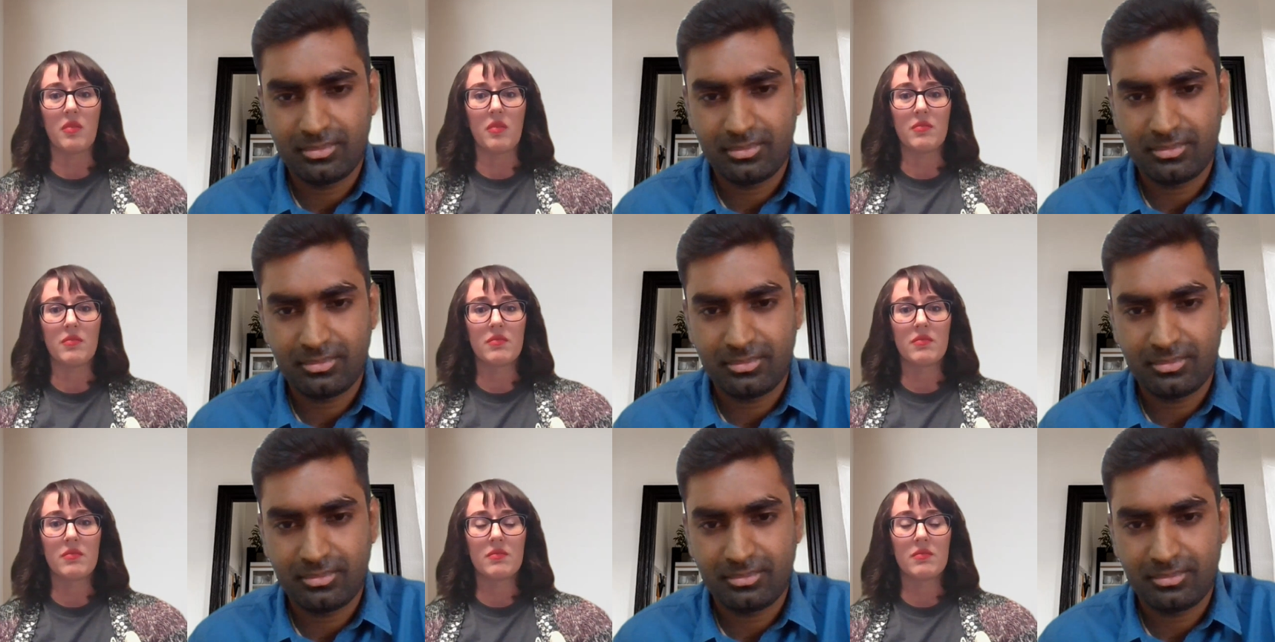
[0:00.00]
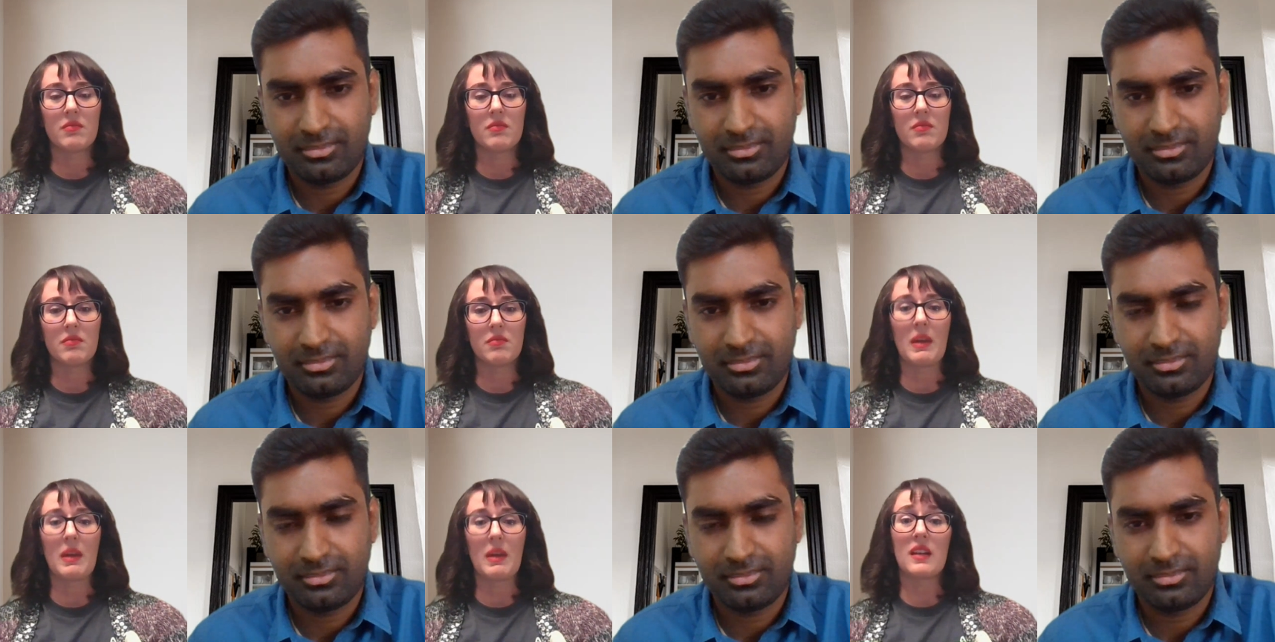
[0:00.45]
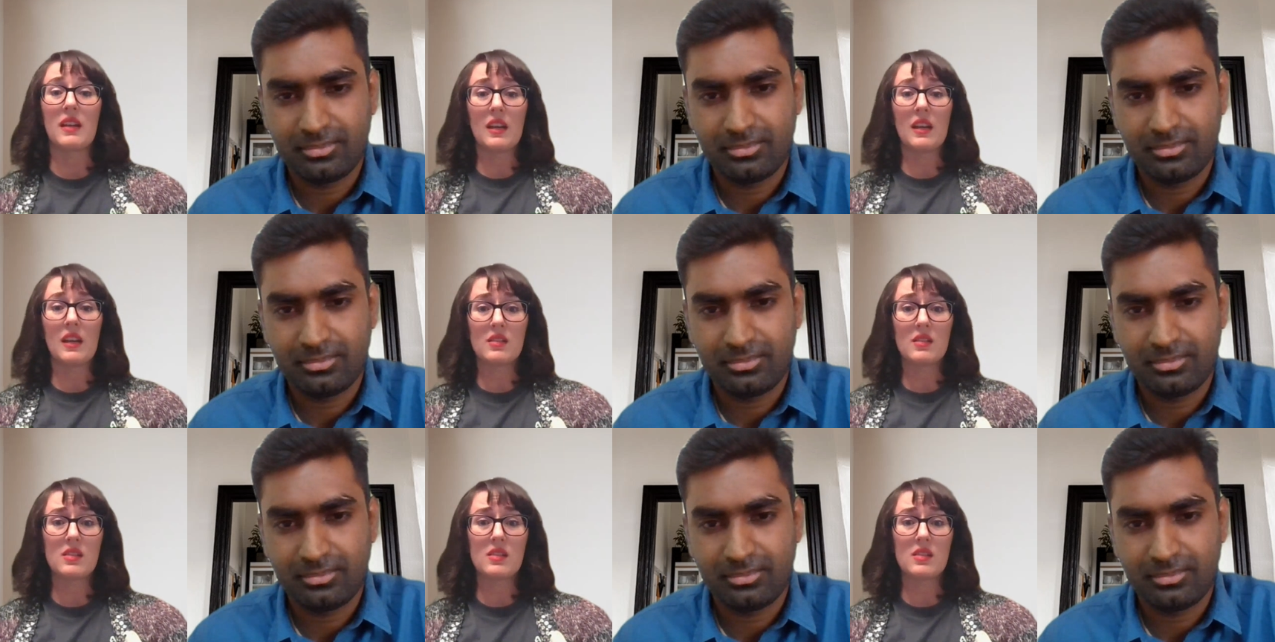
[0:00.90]
Speaker 1: um,
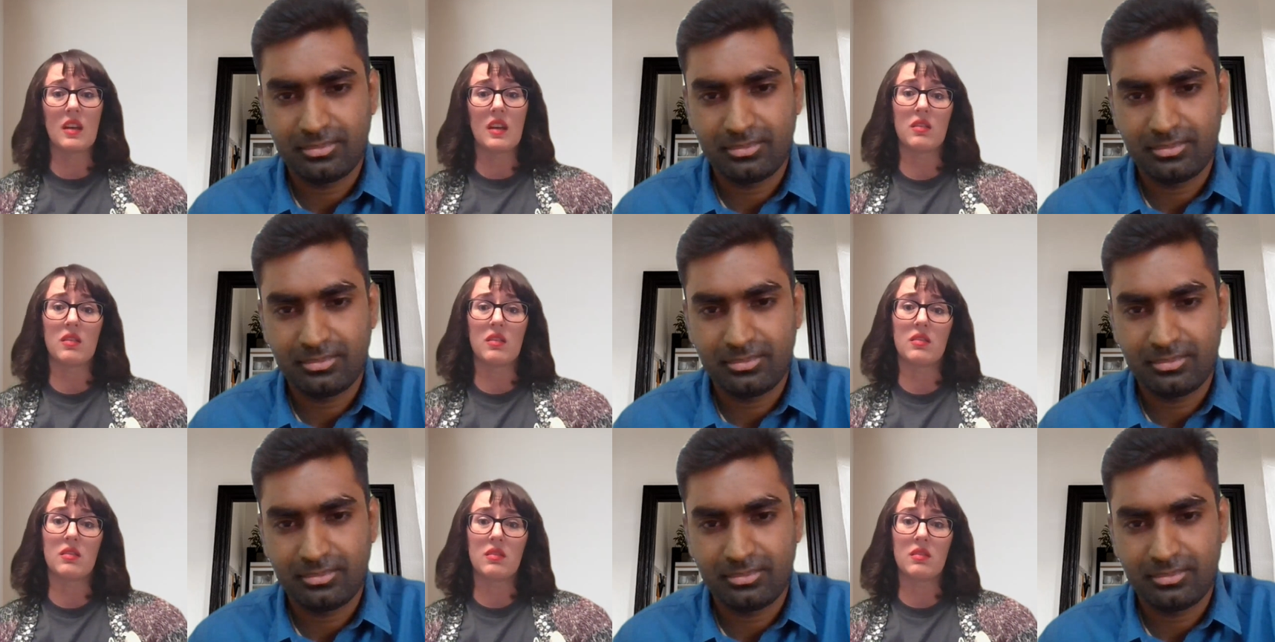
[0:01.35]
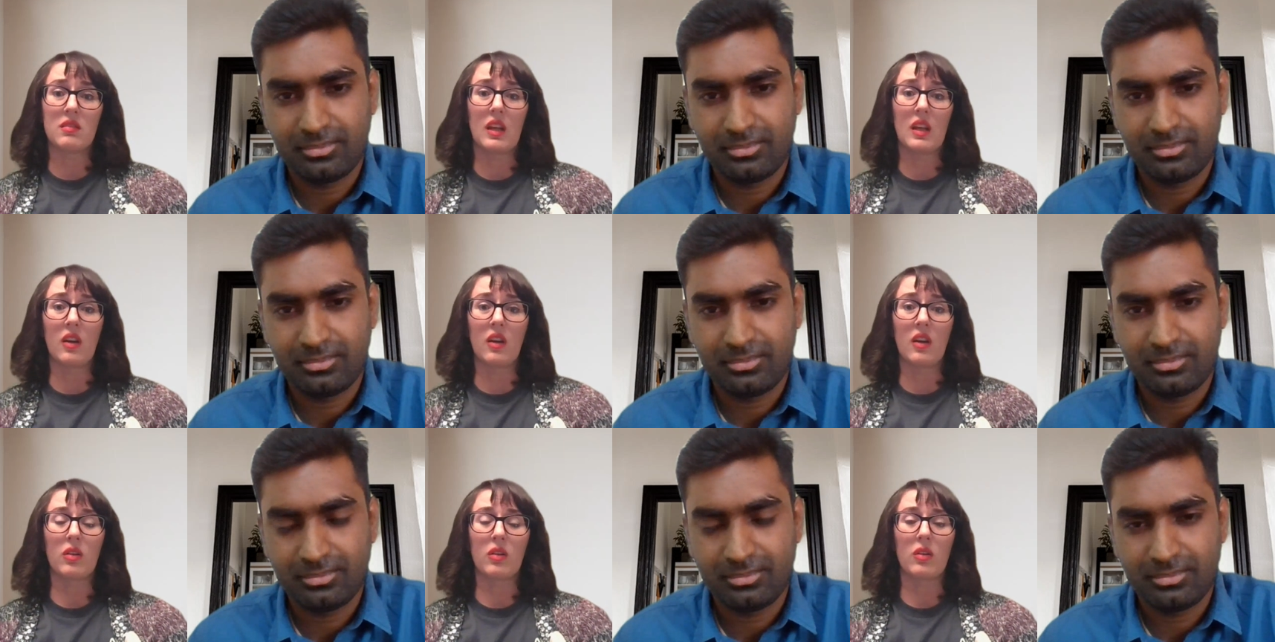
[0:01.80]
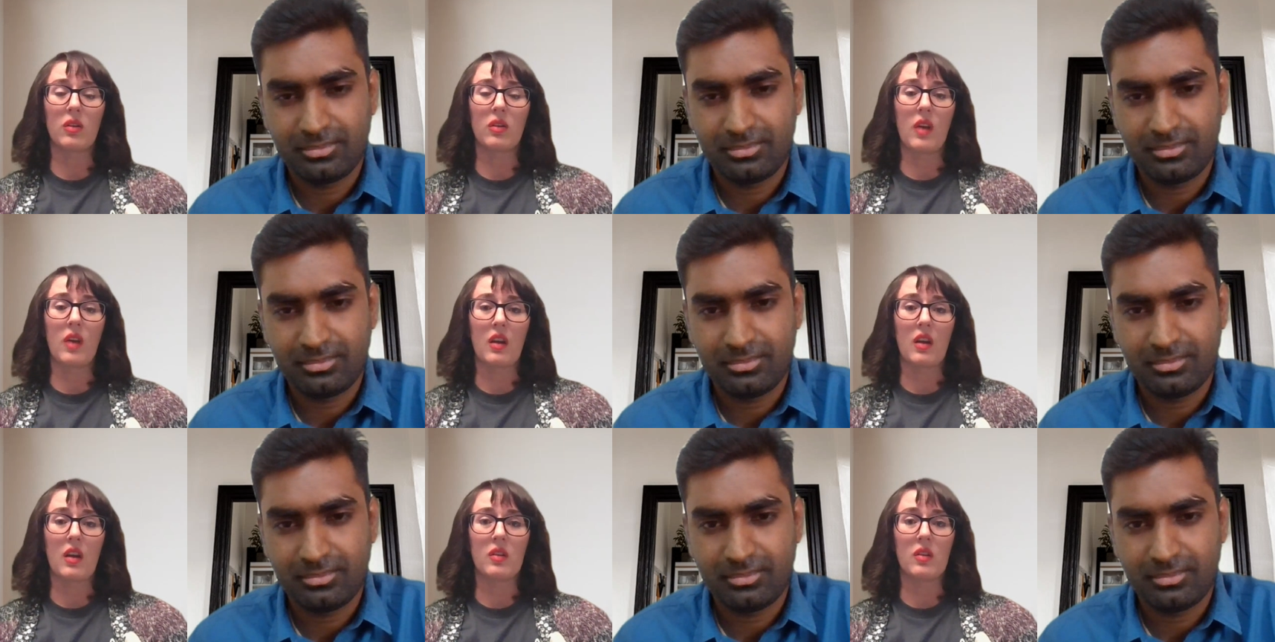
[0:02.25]
mandates, and in
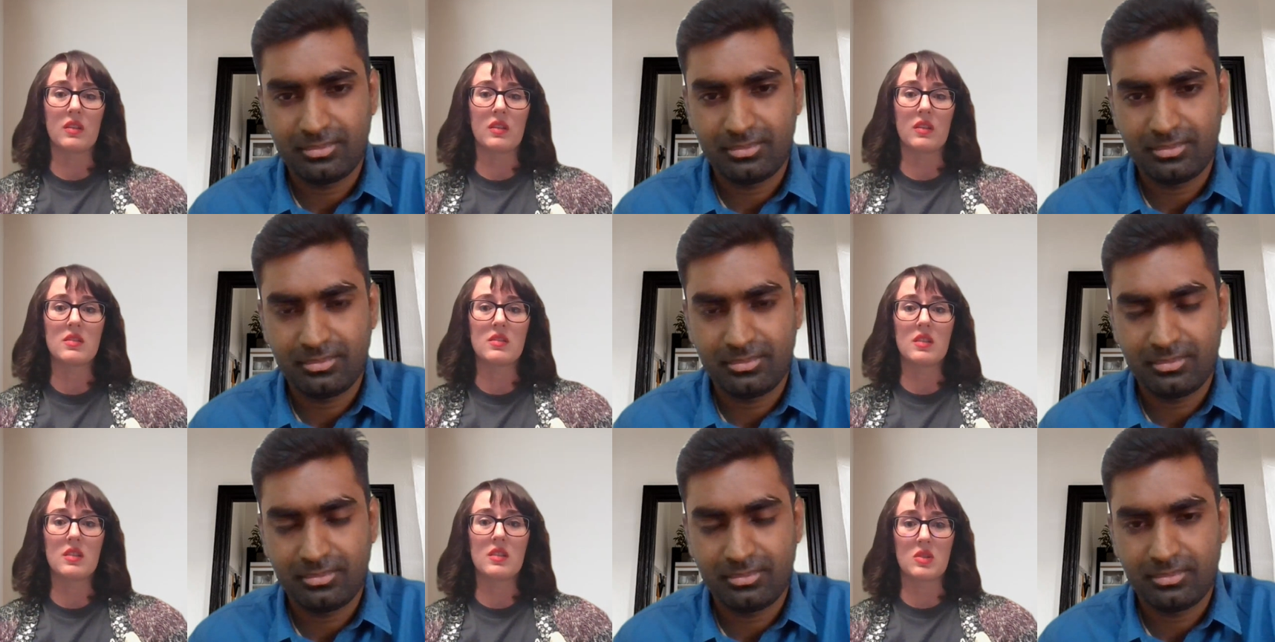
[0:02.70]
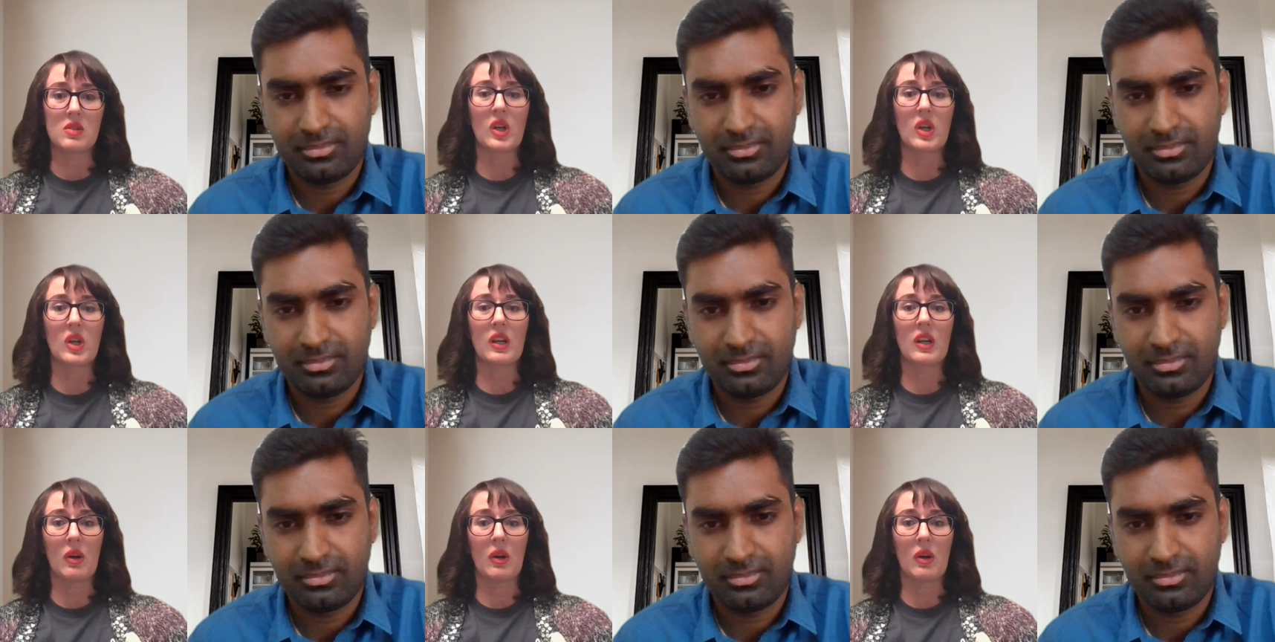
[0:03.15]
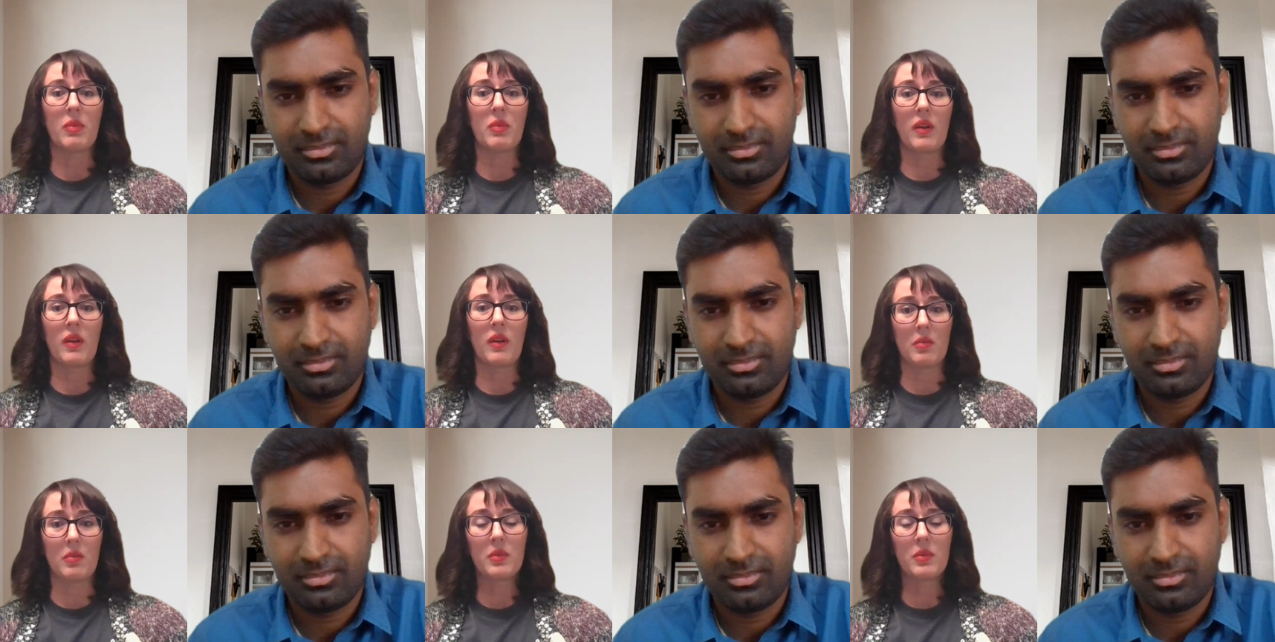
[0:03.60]
Colorado, it's it's starting to
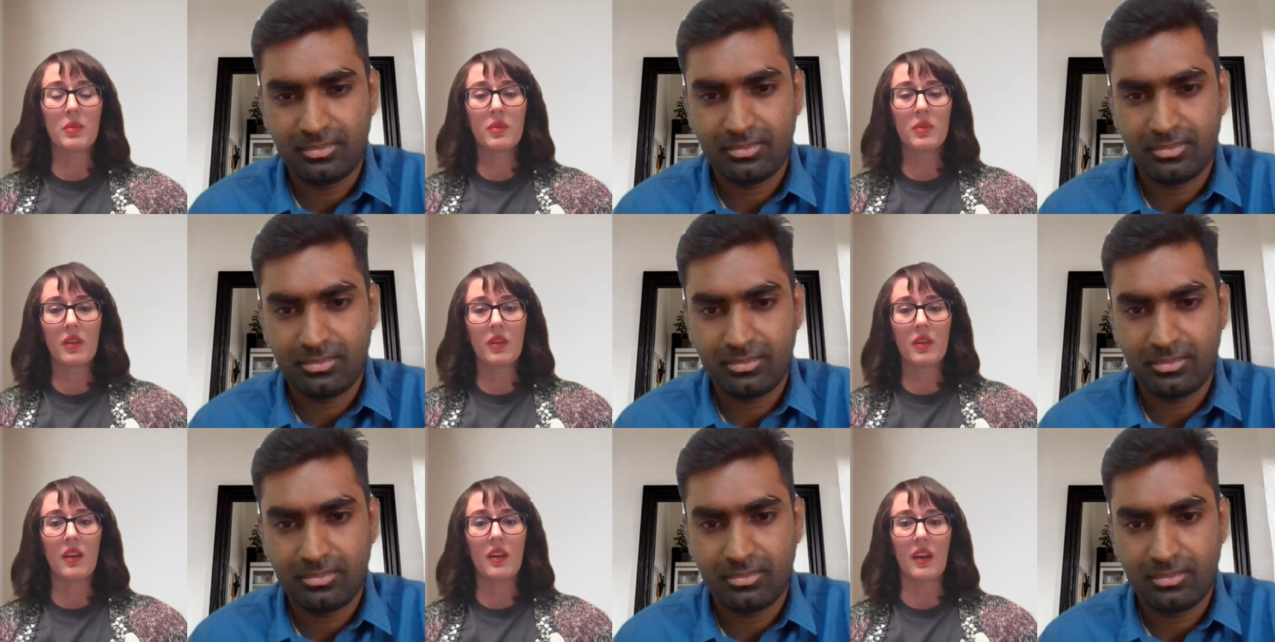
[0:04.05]
open up